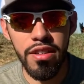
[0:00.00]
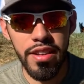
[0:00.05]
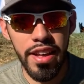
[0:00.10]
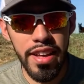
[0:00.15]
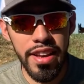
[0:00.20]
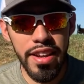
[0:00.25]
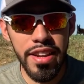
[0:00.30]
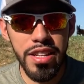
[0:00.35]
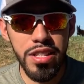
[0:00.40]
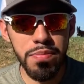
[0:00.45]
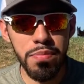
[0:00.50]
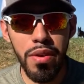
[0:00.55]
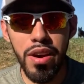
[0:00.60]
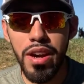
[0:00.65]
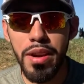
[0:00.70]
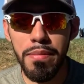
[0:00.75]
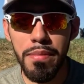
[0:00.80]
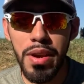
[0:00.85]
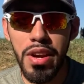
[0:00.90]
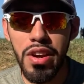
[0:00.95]
That is
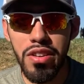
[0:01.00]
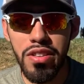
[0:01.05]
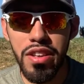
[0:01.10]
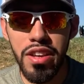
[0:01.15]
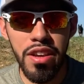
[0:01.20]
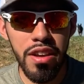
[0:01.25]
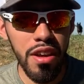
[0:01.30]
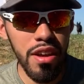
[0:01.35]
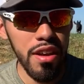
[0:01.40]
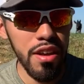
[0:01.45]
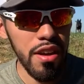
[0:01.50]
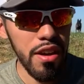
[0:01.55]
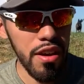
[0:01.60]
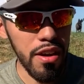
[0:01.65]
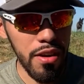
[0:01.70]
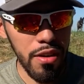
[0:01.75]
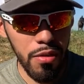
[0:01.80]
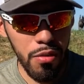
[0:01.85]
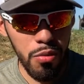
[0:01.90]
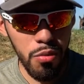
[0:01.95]
primarily
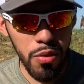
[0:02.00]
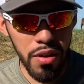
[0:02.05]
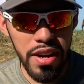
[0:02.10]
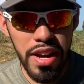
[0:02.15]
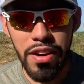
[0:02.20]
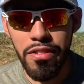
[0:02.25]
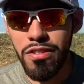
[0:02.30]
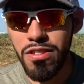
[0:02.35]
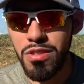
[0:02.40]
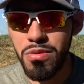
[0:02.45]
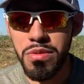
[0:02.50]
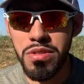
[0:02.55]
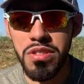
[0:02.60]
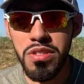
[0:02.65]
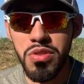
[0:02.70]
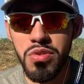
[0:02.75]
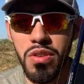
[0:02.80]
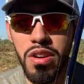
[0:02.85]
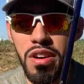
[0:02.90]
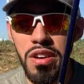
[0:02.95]
what I run with
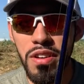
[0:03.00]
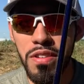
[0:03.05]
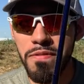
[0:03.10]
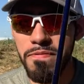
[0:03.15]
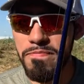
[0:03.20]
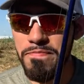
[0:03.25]
this rod,